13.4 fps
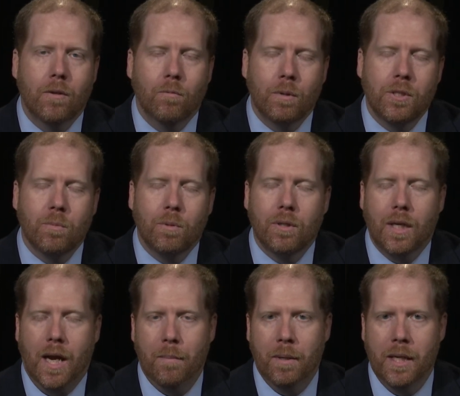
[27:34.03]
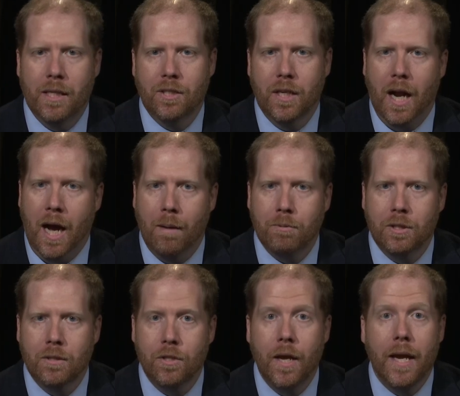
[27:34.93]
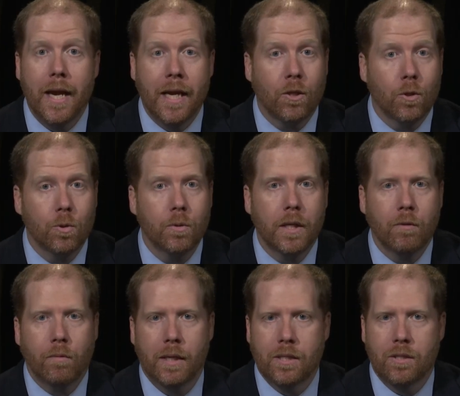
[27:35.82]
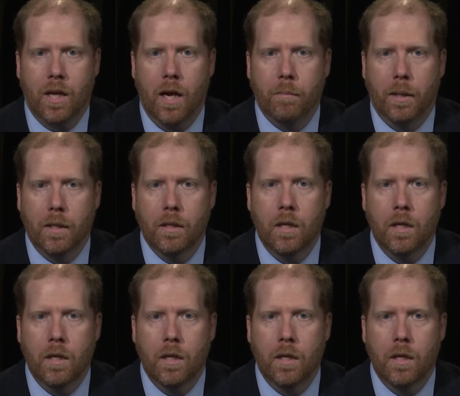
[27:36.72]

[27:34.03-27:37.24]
reasonable accommodation options, including reassignment.